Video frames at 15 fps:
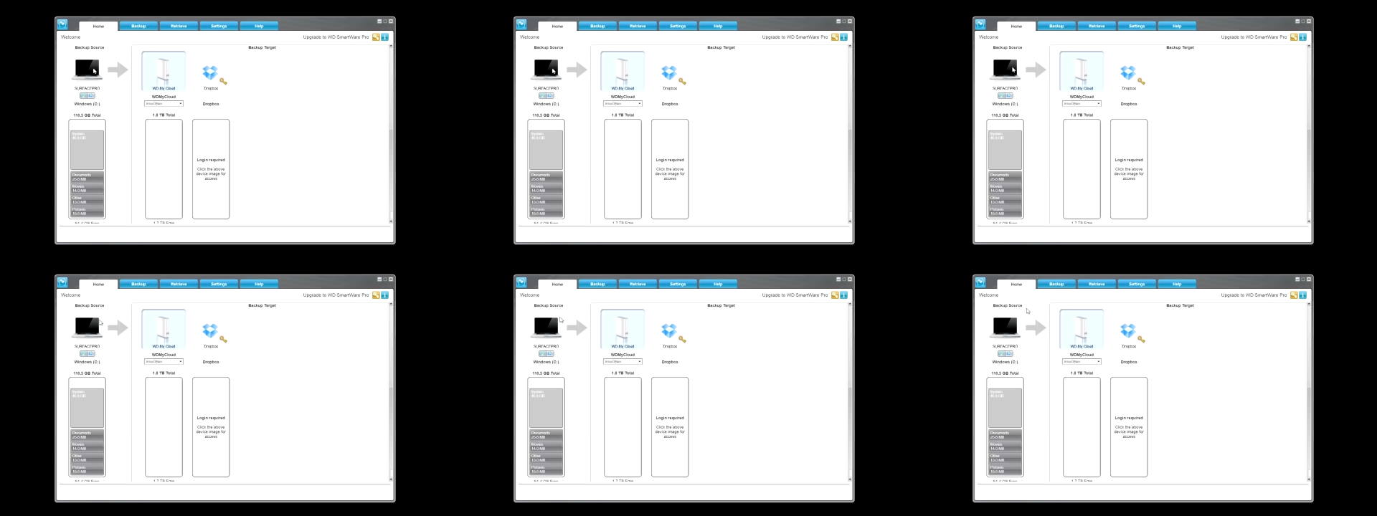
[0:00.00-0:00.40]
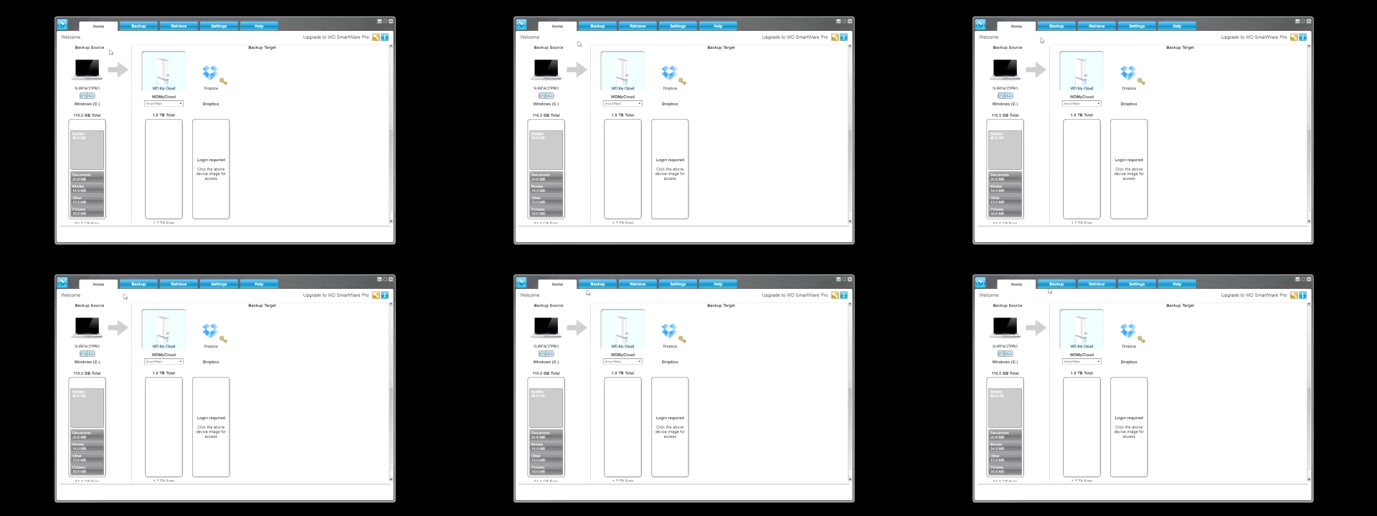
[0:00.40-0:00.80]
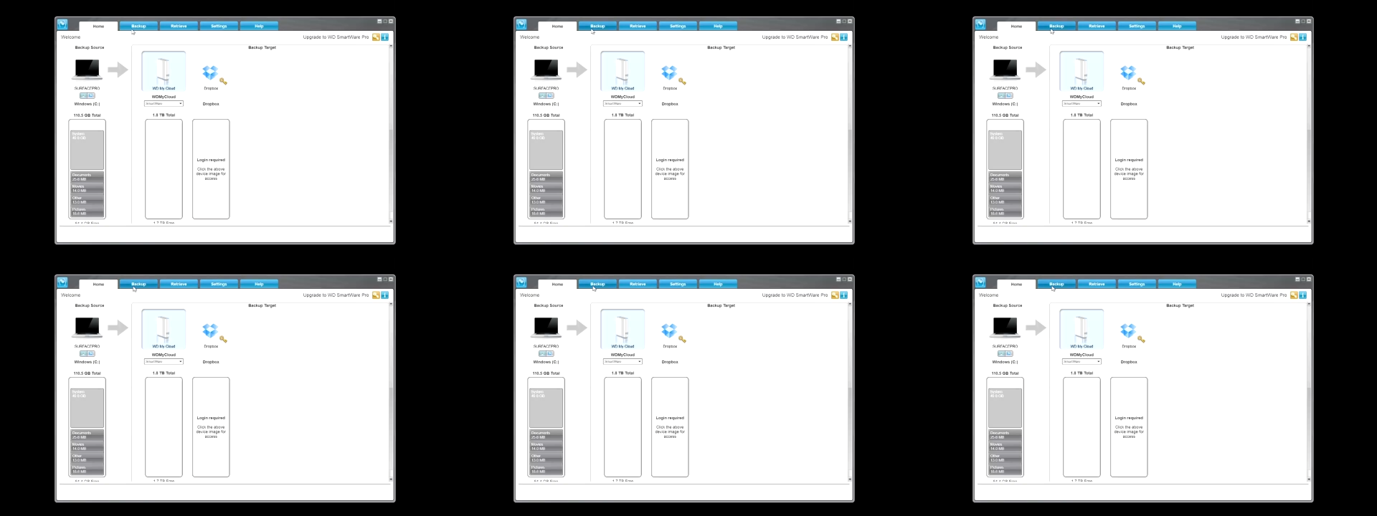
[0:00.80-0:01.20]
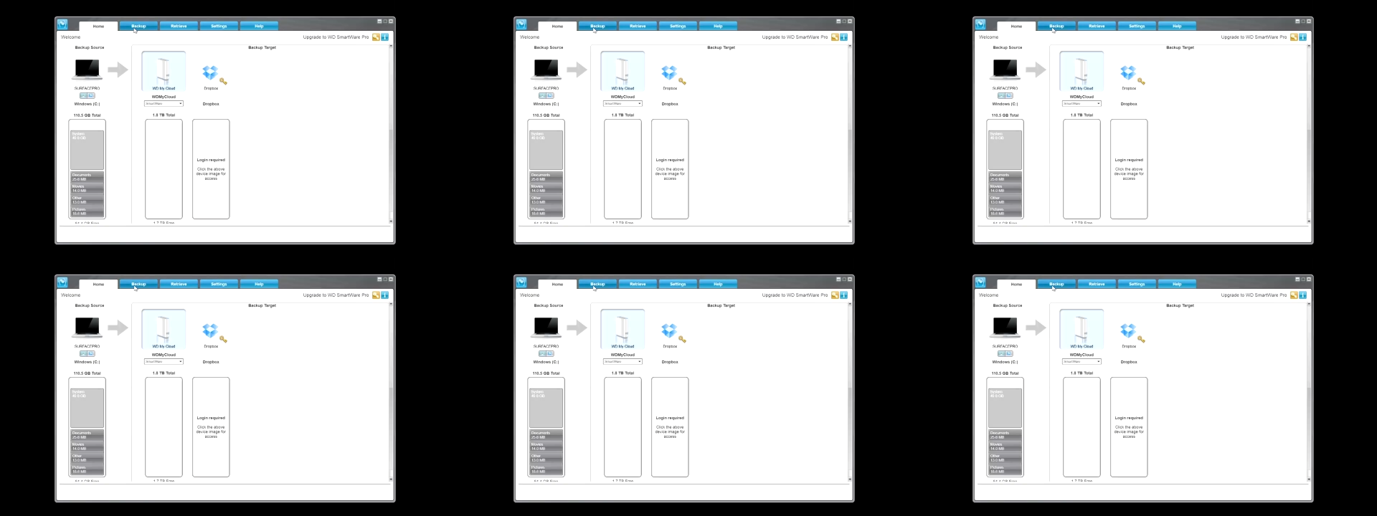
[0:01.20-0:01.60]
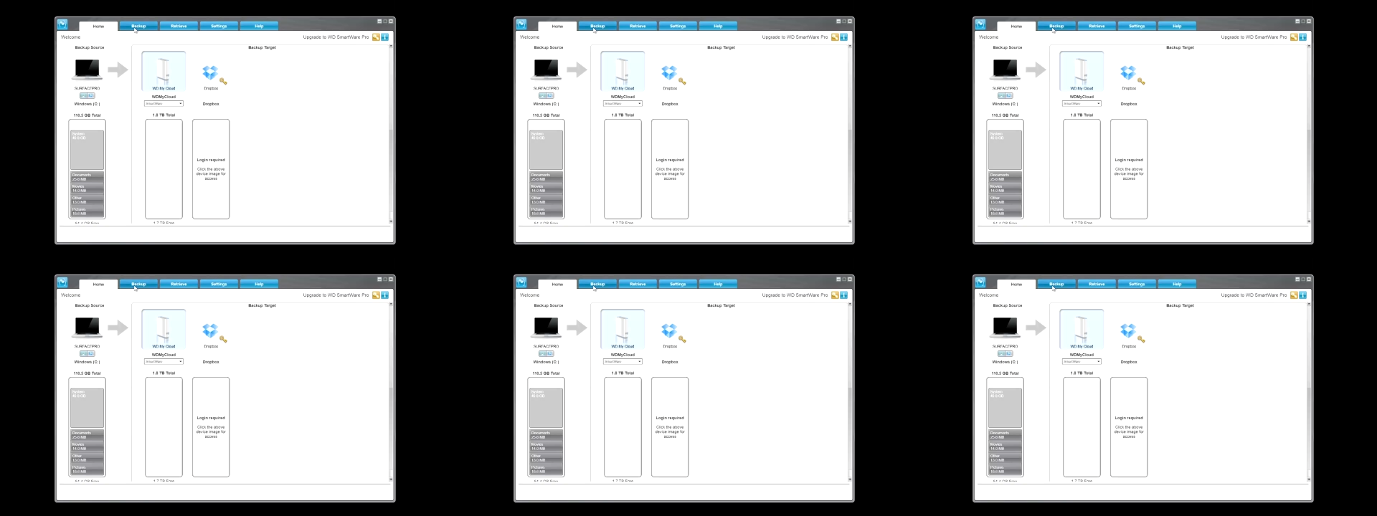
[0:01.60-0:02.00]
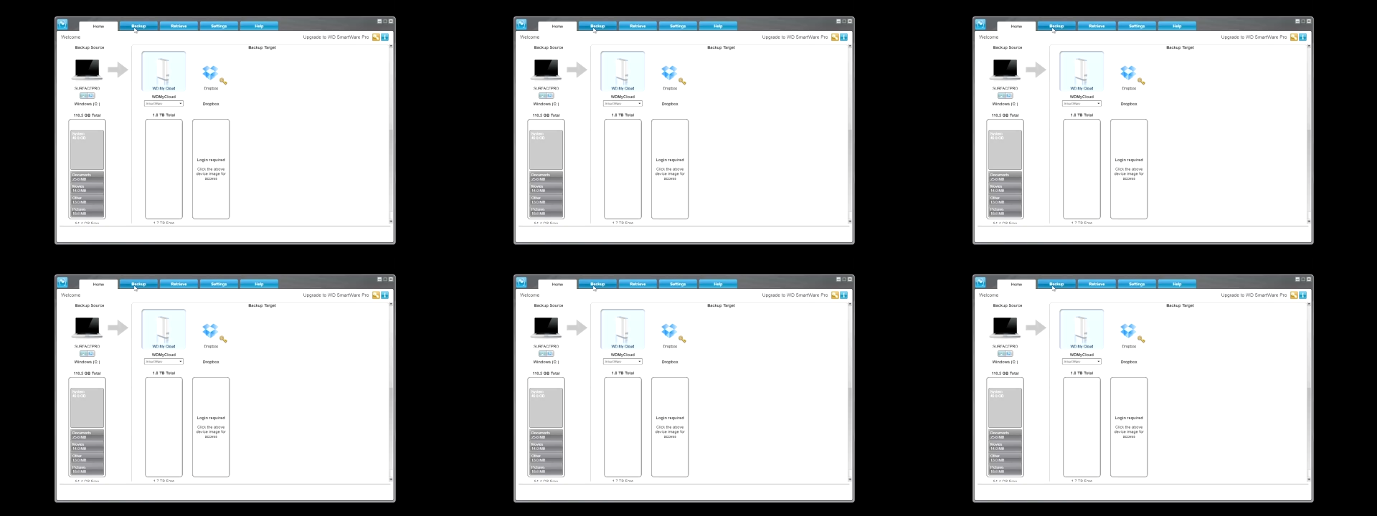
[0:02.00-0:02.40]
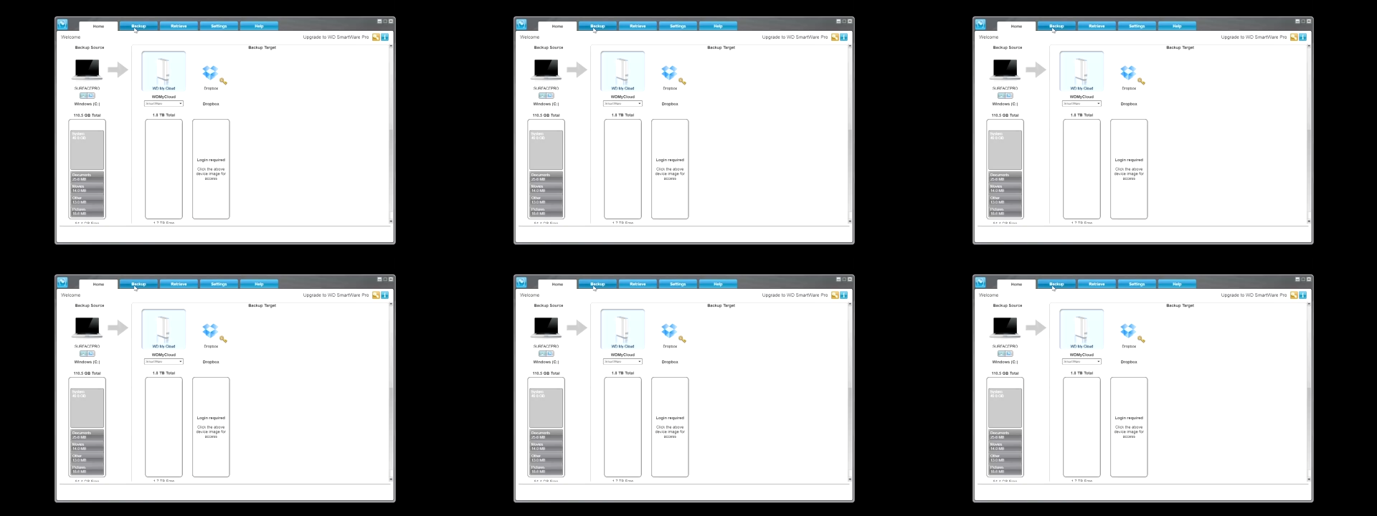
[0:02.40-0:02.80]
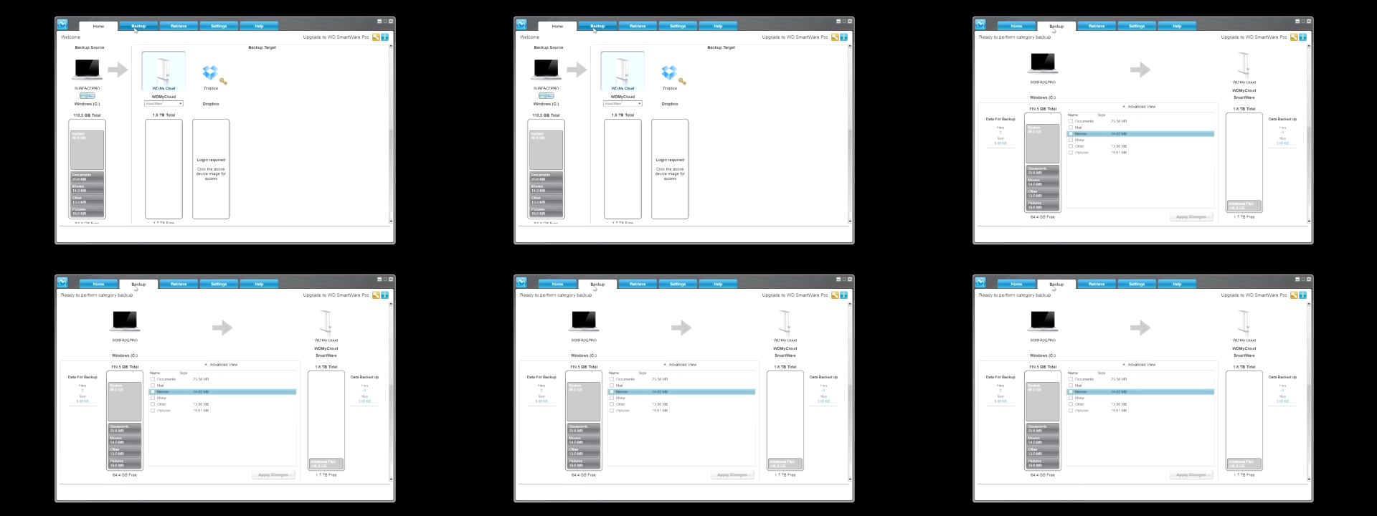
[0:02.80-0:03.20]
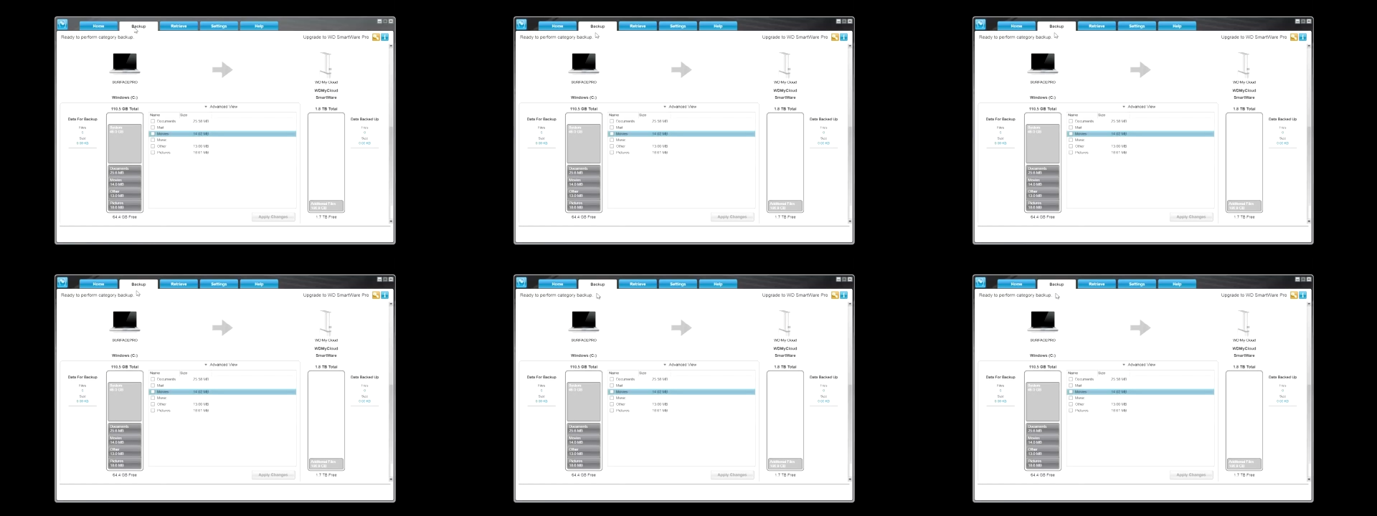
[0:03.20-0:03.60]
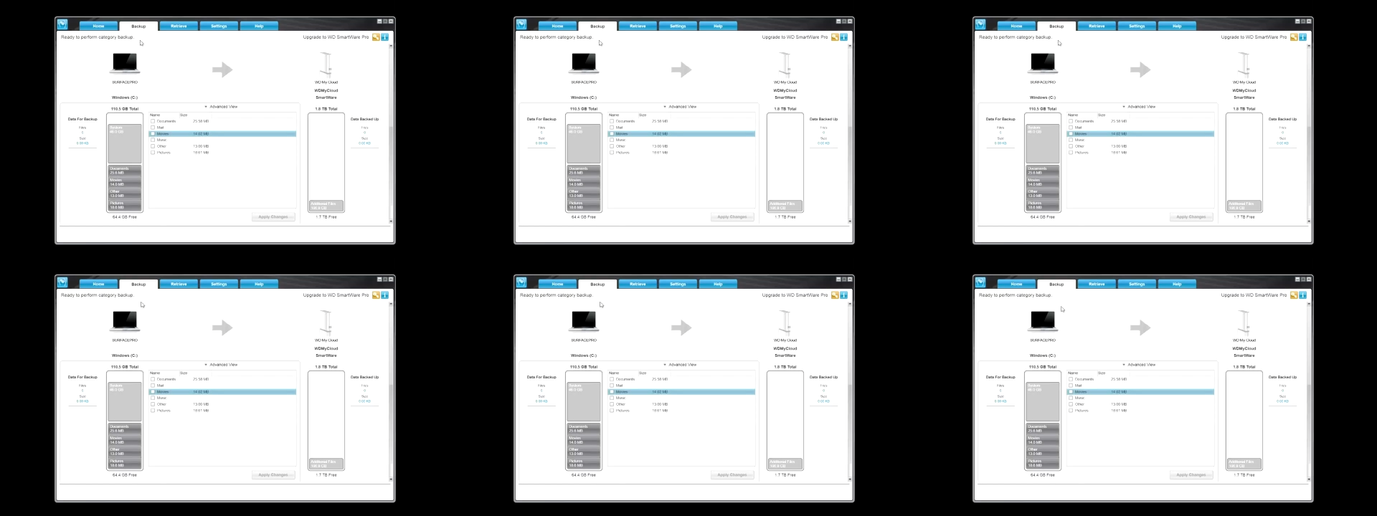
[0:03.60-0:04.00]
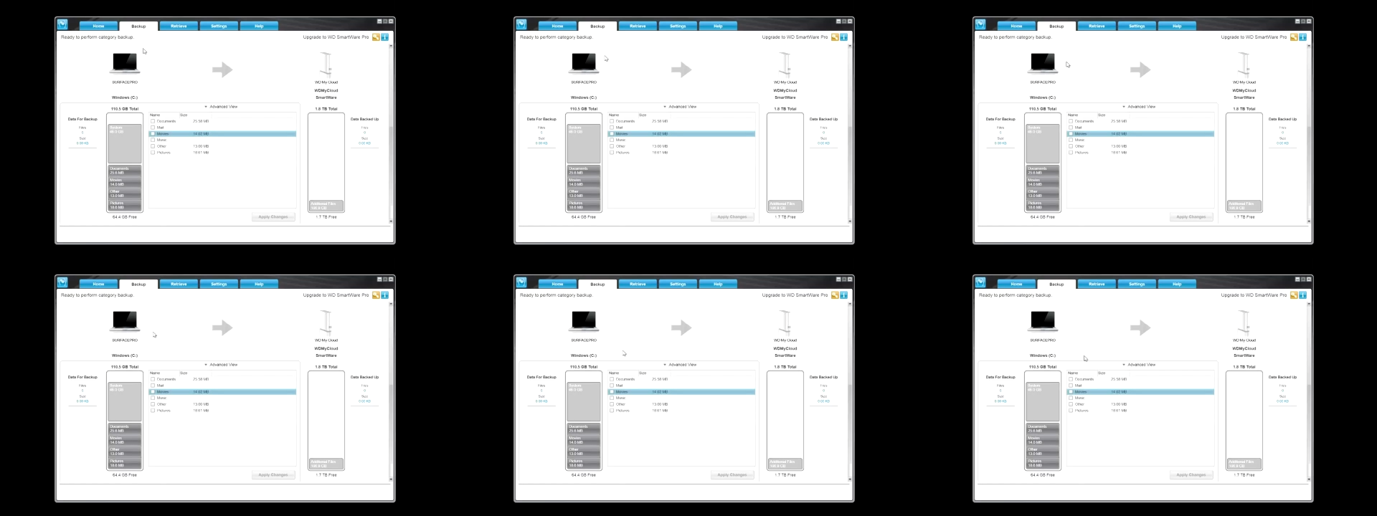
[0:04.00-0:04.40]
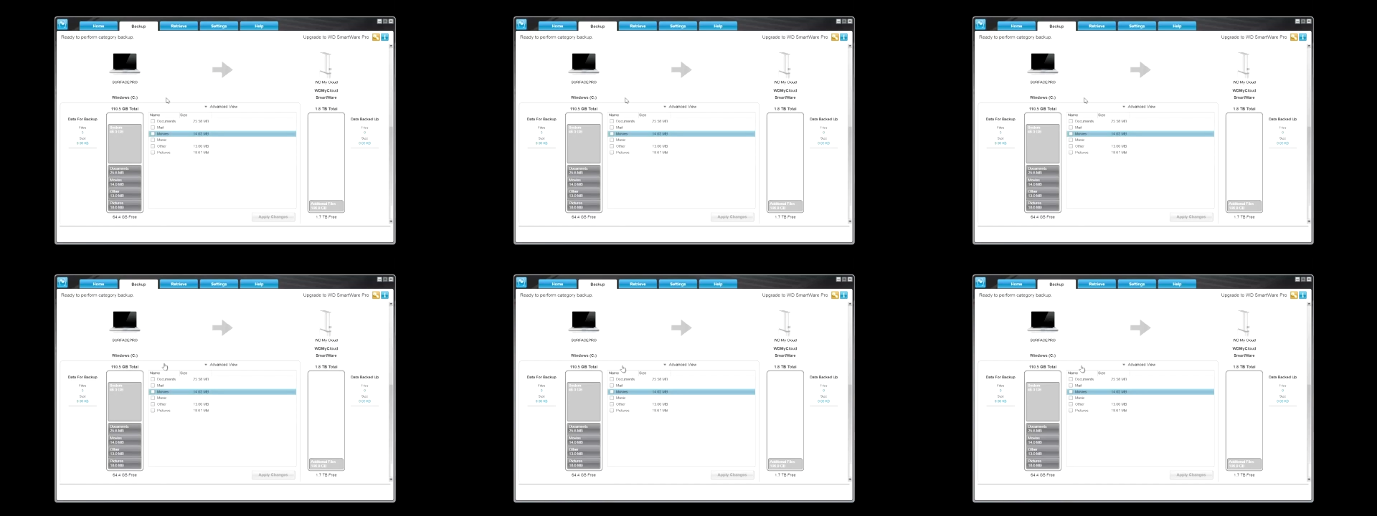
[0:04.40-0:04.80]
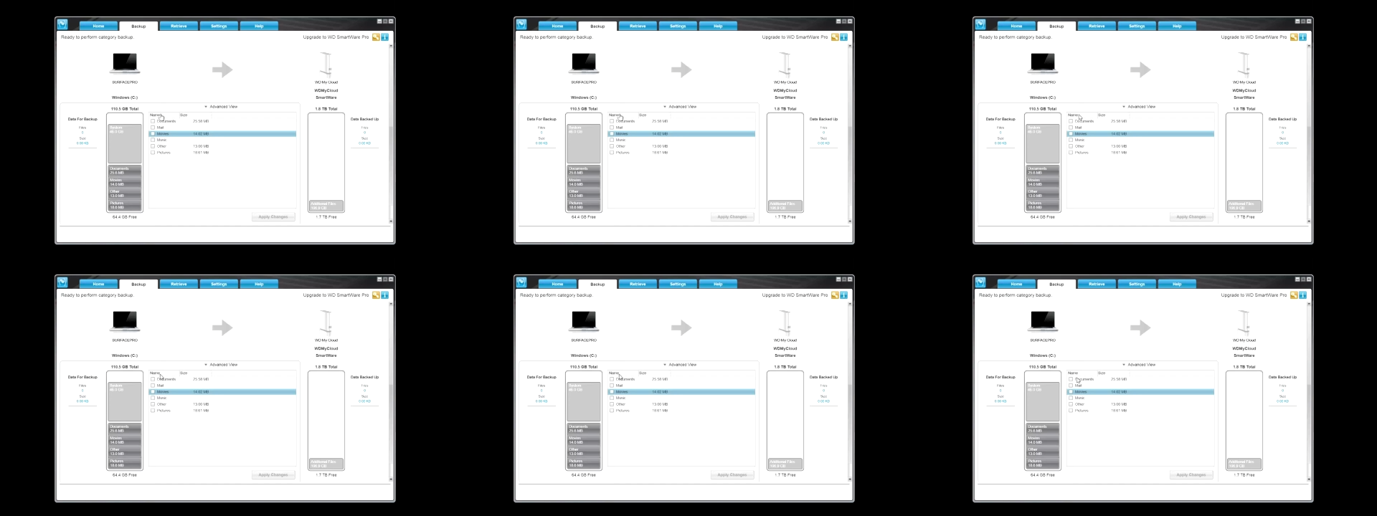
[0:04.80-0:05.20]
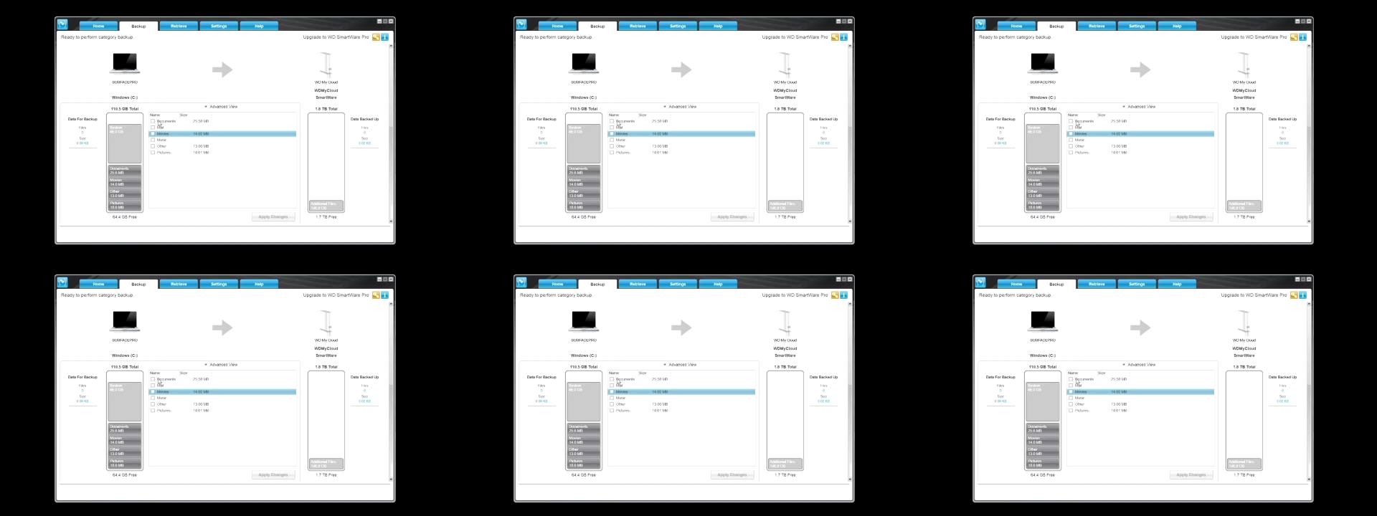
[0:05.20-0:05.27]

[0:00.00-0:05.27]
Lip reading: [unreadable: no face in view]